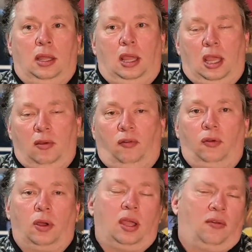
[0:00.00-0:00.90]

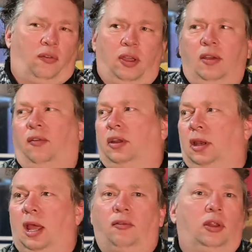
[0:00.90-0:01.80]

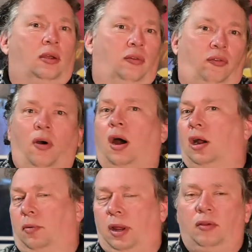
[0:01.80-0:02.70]
if they are
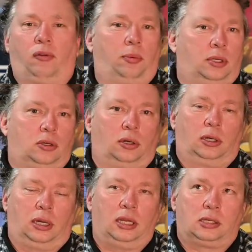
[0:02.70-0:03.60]
far away from each
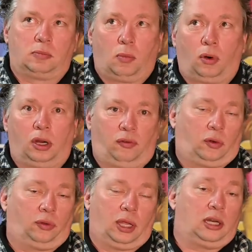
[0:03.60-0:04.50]
other, it's more
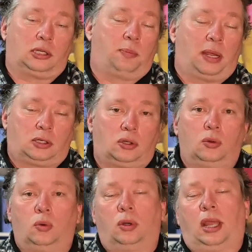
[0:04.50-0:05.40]
difficult. Then it's best
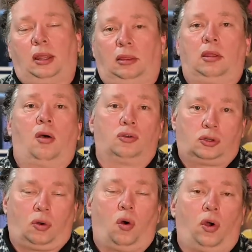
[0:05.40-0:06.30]
to get those
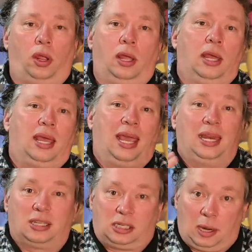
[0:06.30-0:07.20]
koi in
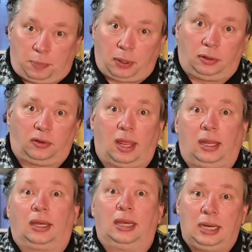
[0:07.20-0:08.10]
a separate
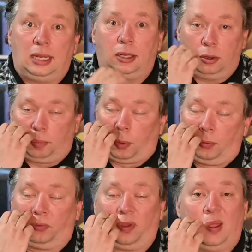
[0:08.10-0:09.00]
tank near your
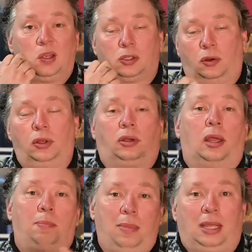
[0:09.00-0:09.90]
pond, so you
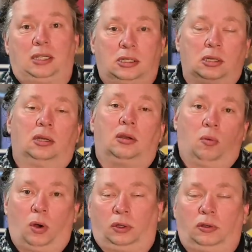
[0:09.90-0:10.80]
can mix the
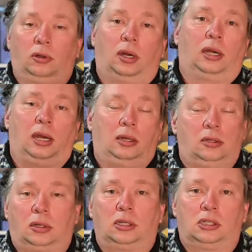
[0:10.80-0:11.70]
water, and then
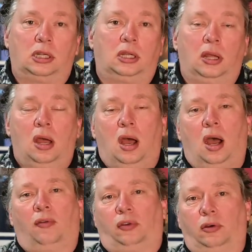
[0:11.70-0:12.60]
you can see
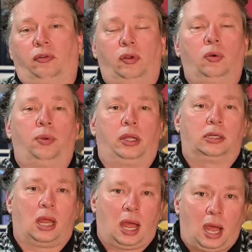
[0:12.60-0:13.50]
after a few weeks
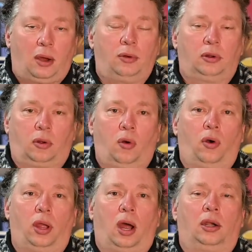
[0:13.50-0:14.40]
how the
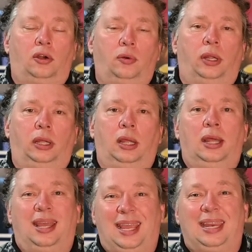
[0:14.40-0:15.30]
koi are doing
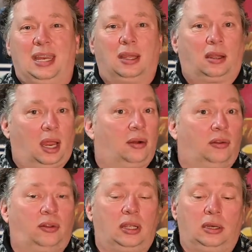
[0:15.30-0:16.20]
in the
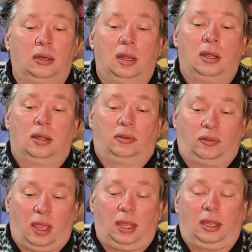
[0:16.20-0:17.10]
quarantine
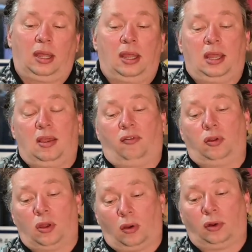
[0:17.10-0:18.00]
tank. If you
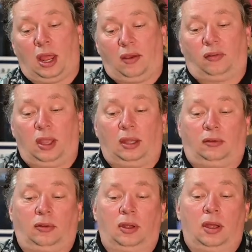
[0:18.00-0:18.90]
don't have that